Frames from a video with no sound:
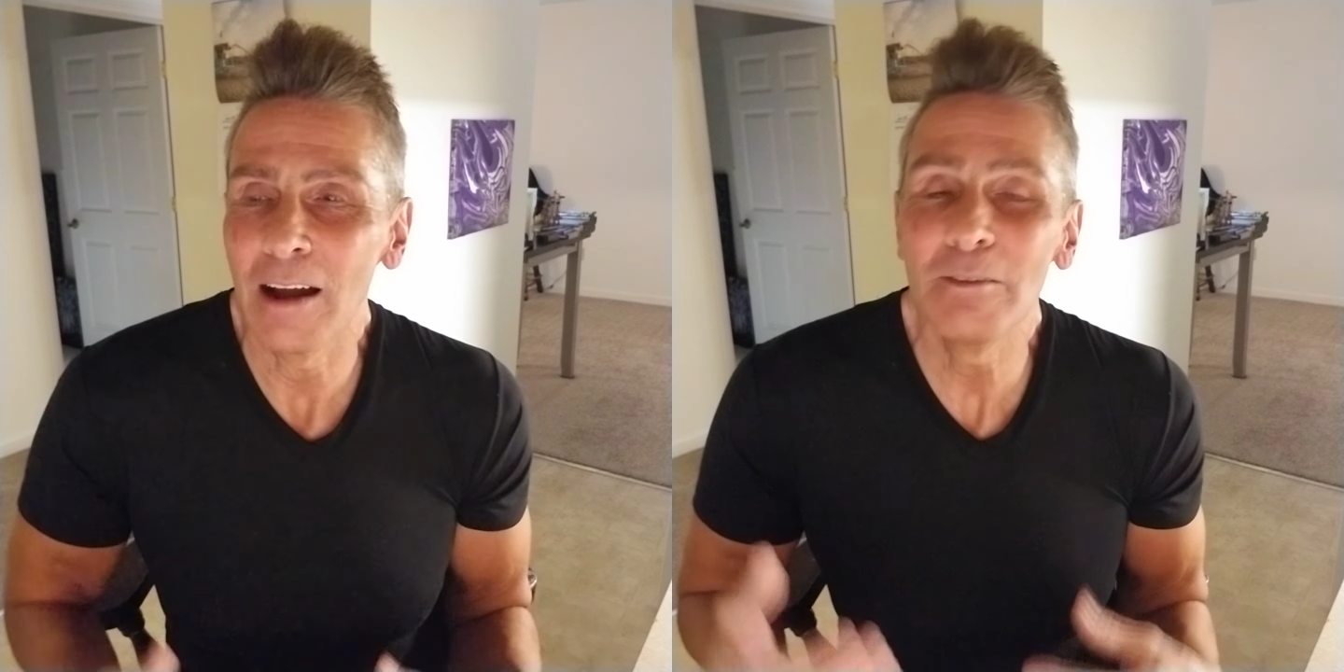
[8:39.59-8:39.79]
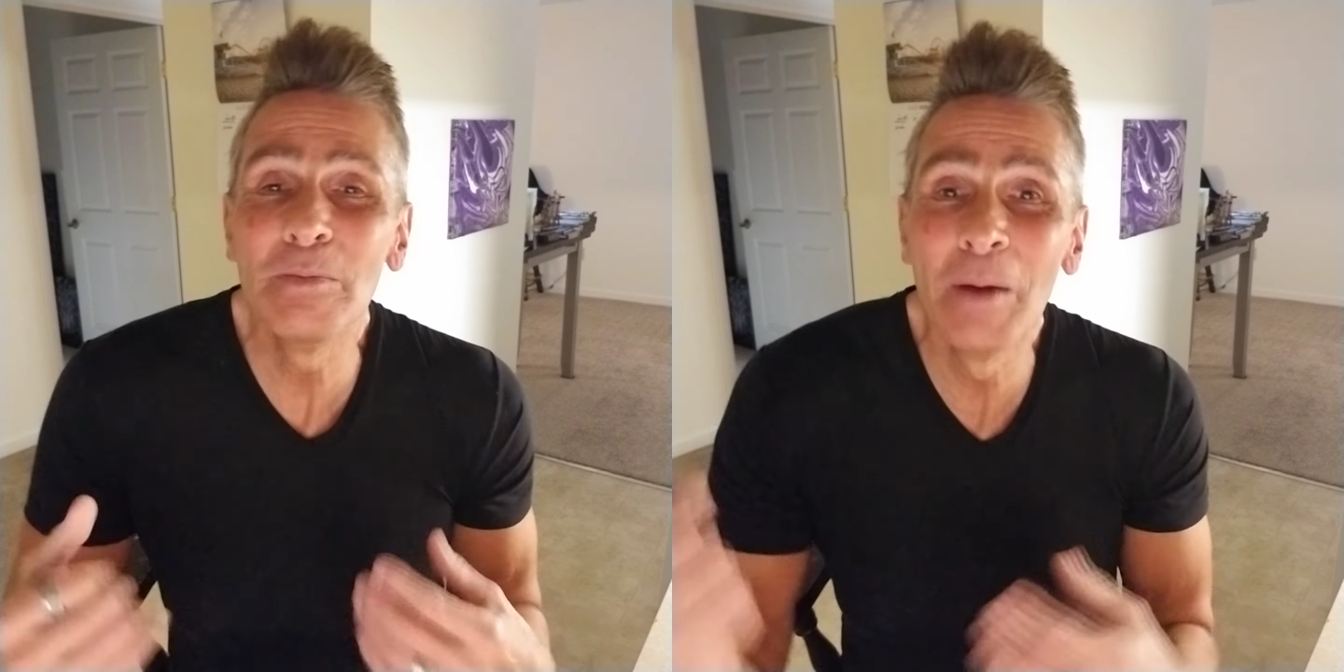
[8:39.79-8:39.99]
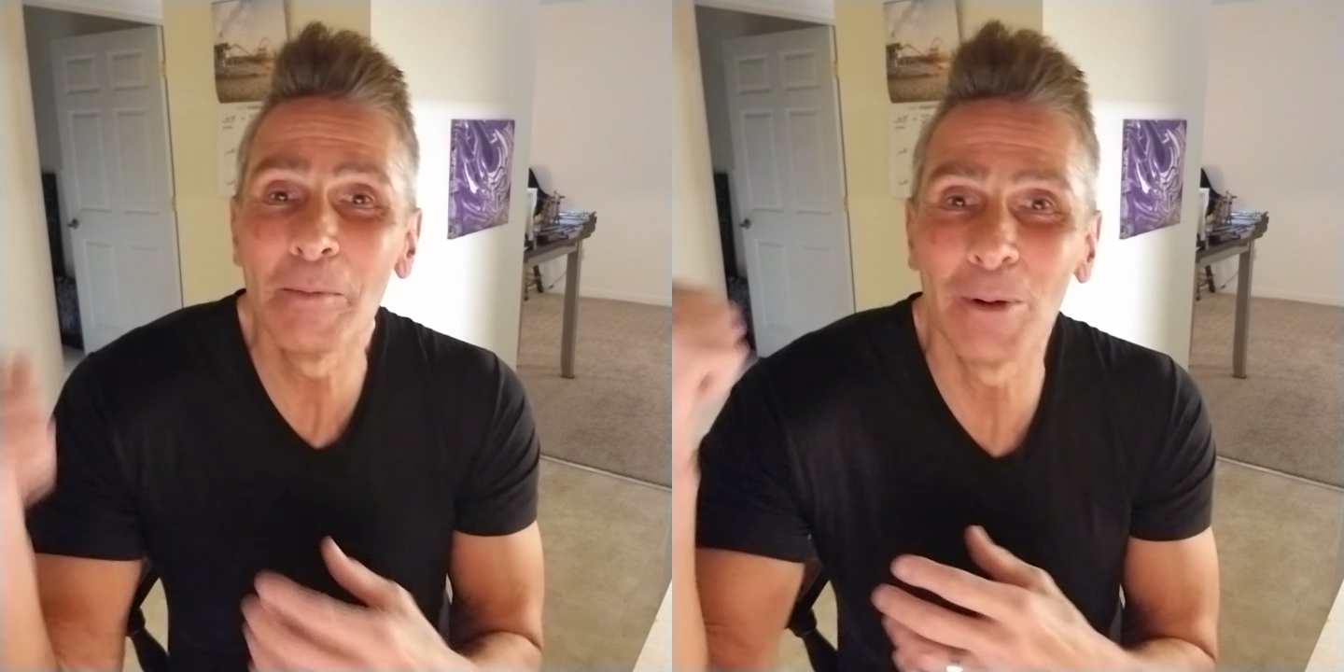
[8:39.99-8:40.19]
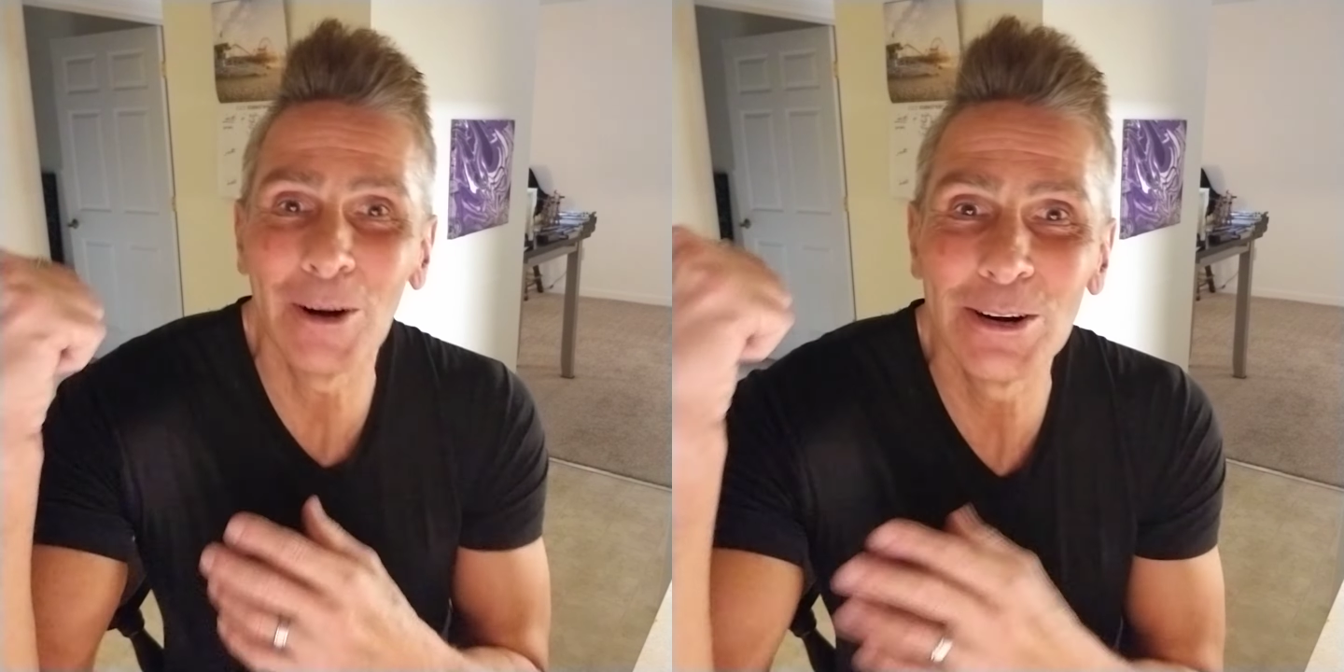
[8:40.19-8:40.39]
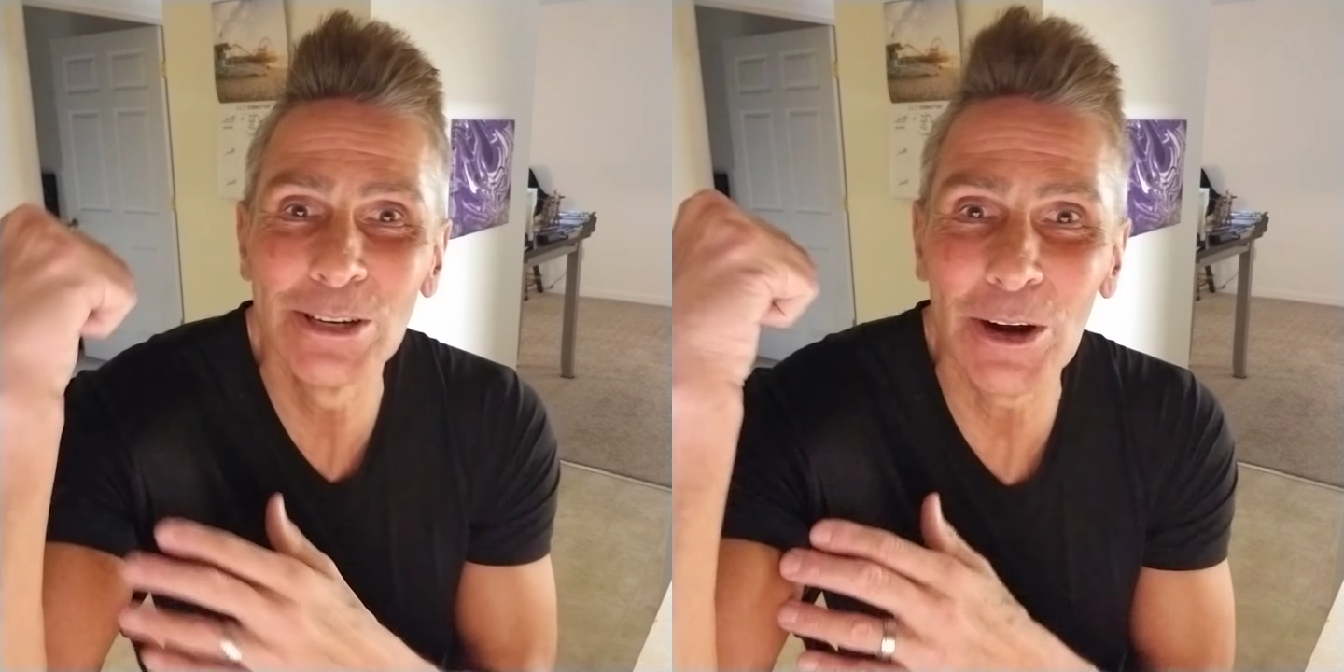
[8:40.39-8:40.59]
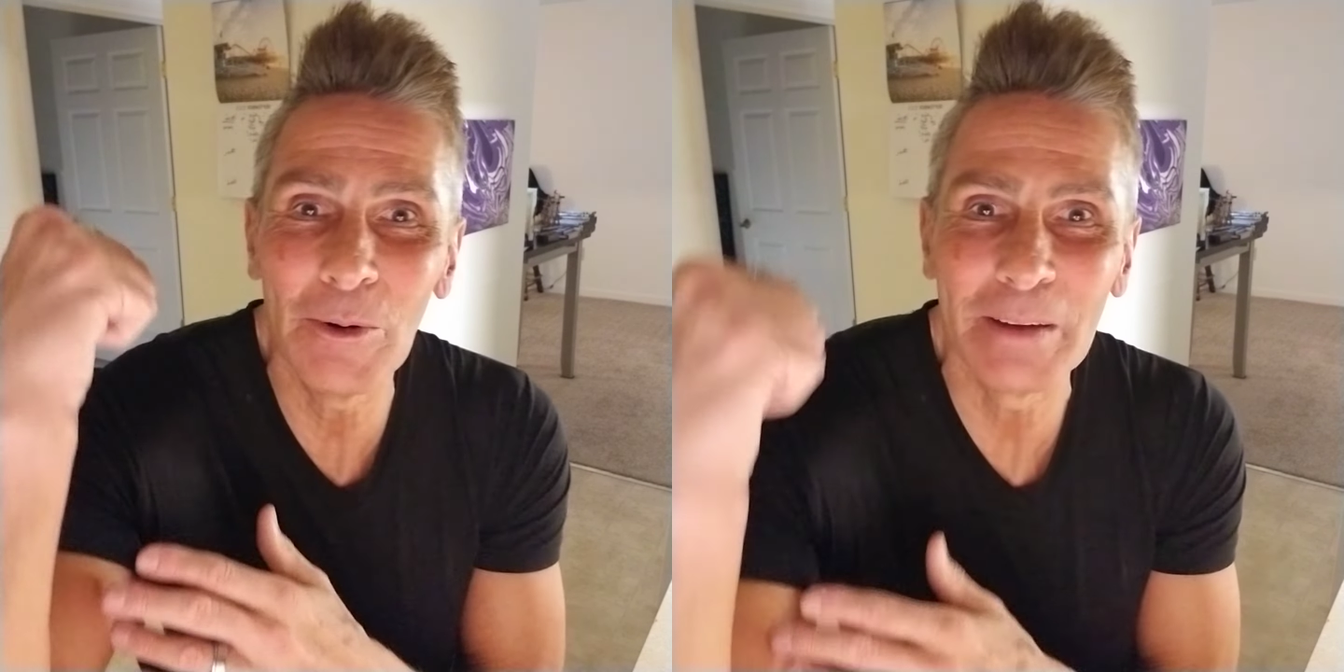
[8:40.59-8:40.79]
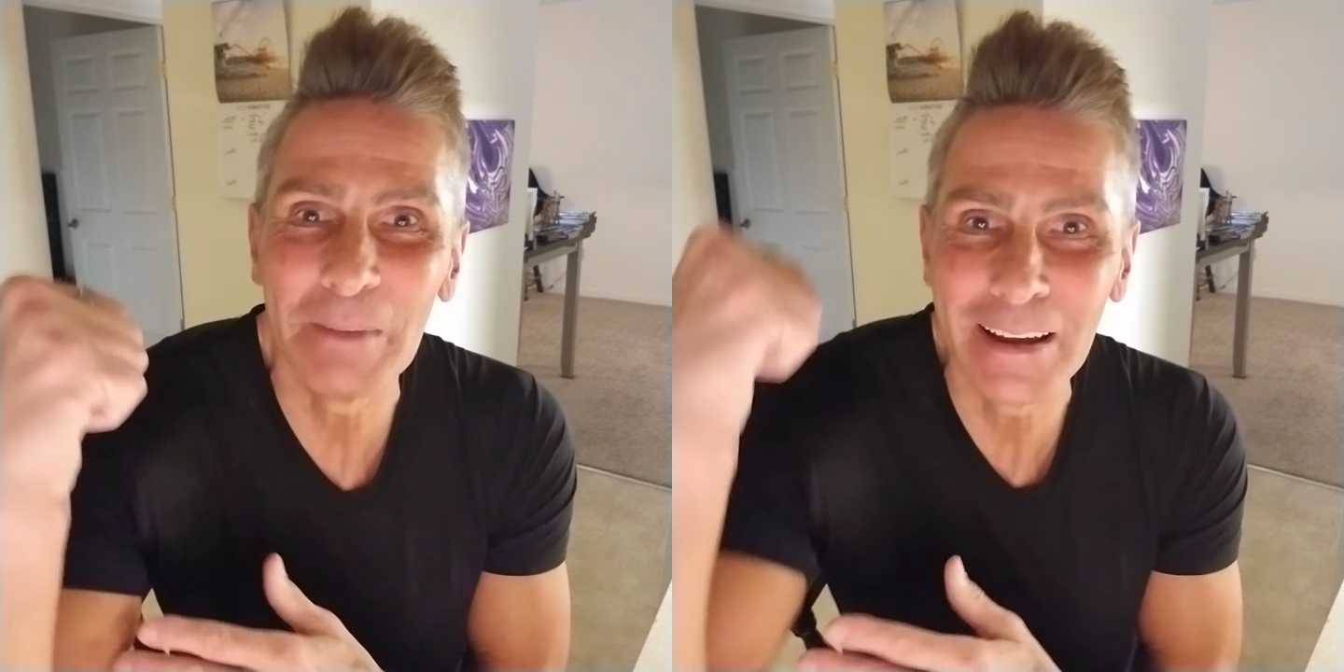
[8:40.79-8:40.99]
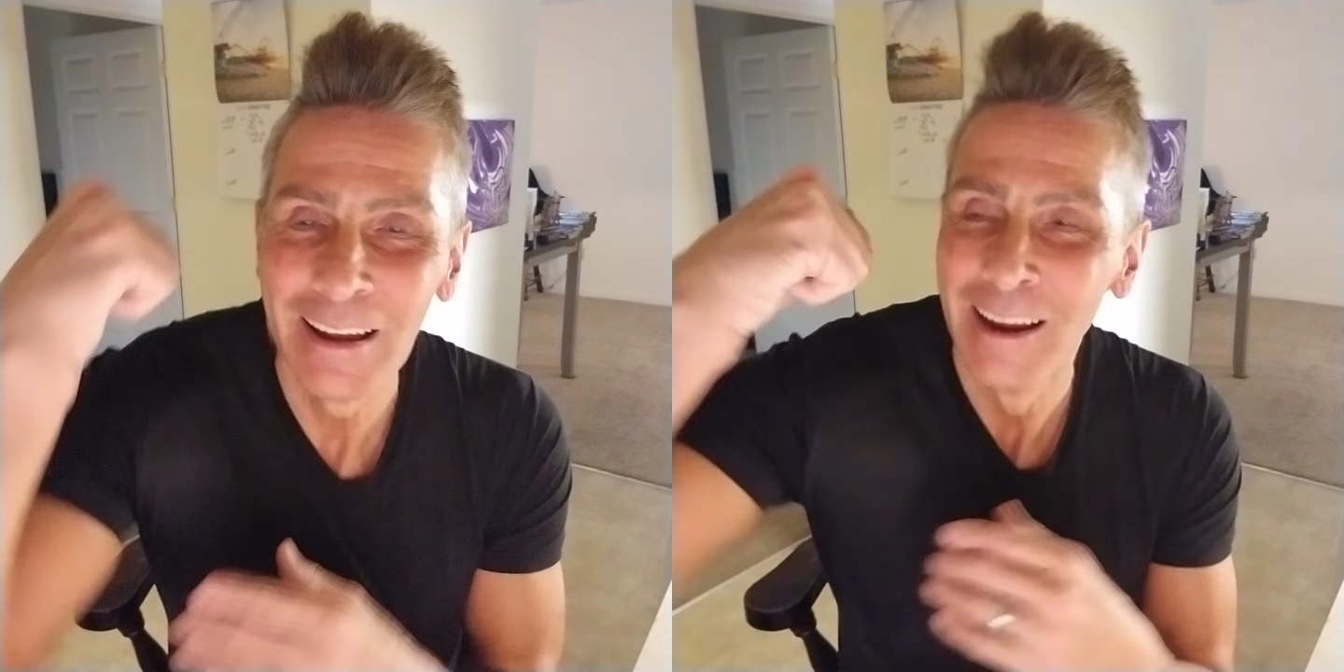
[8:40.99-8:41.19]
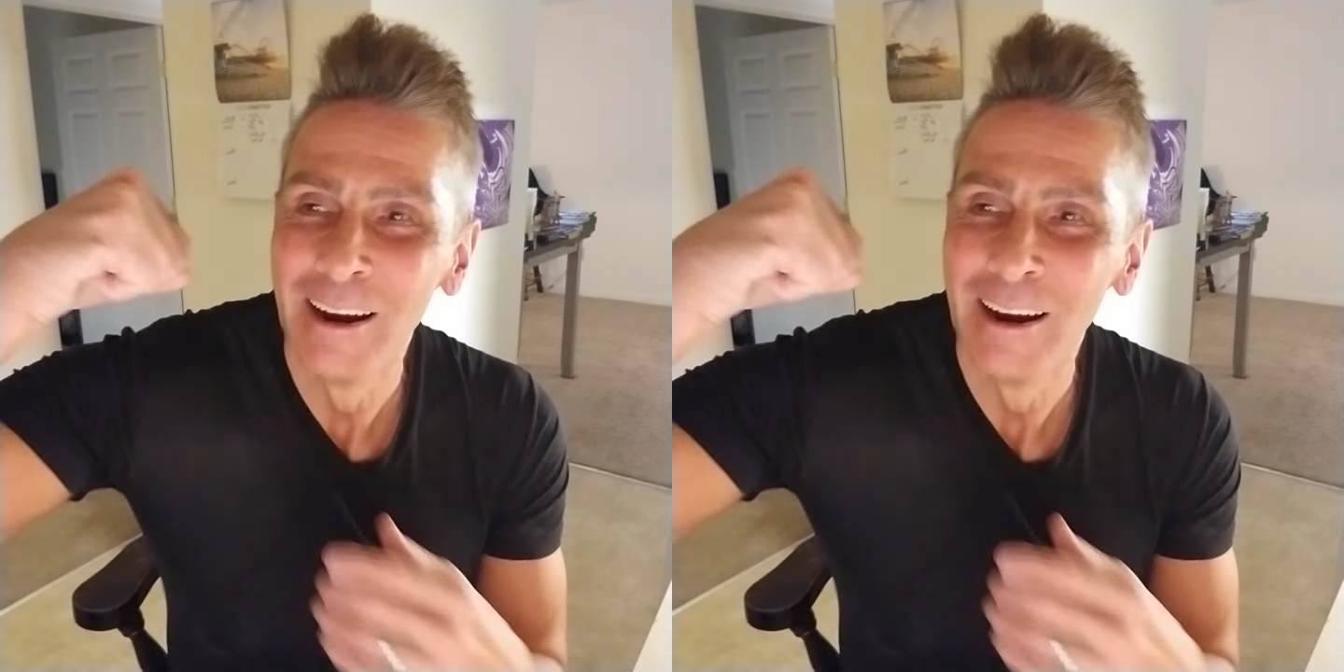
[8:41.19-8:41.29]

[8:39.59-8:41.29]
remember her showing me,